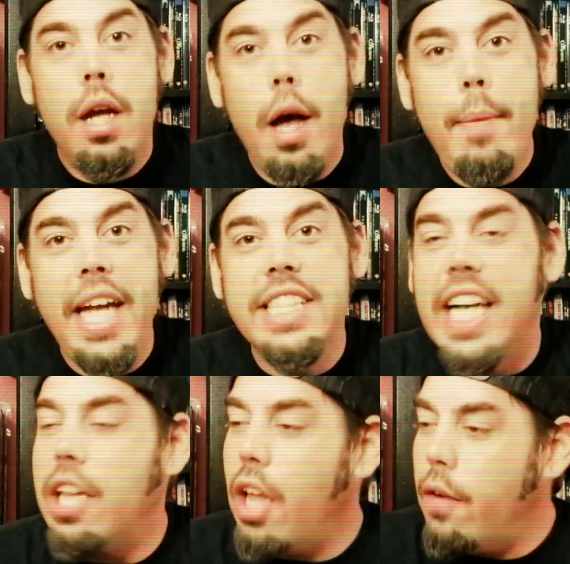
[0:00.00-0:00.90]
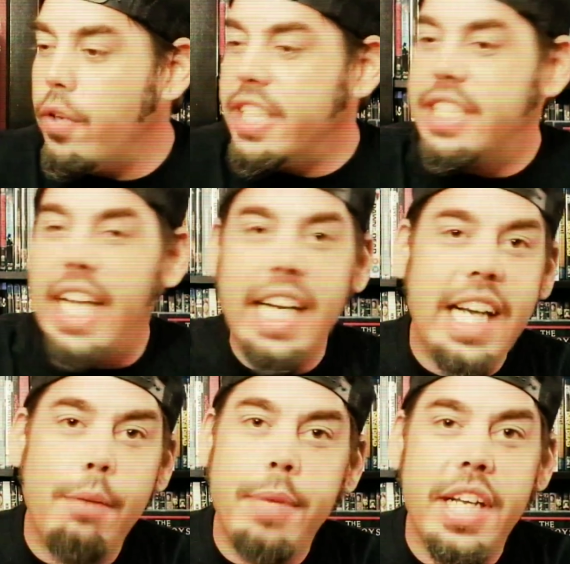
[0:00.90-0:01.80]
amazing. I love when he's standing
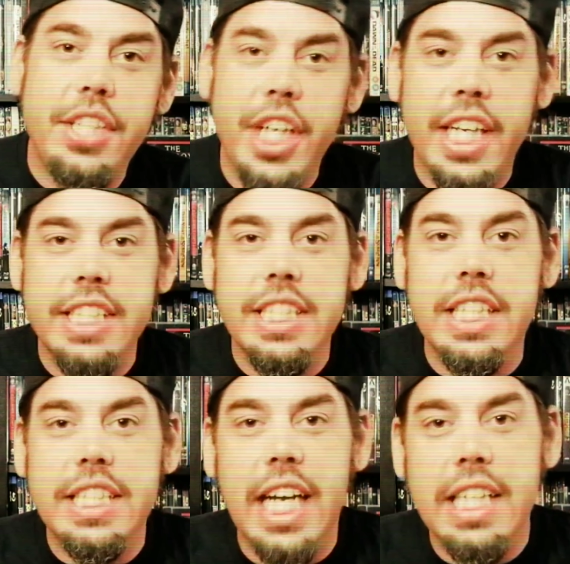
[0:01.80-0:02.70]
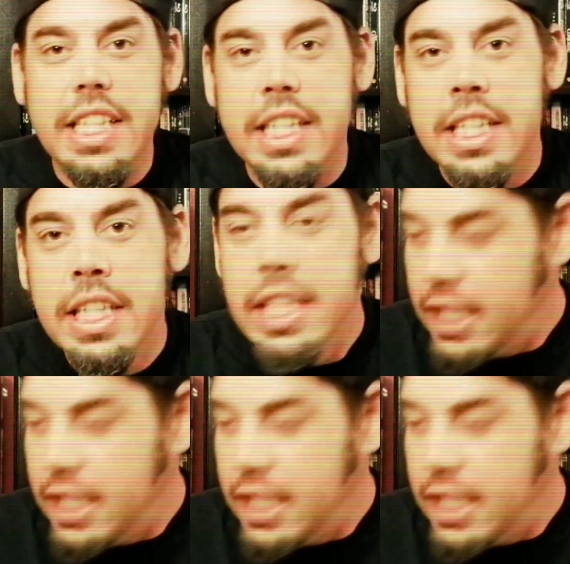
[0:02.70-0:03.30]
out by the chickens, and he's got the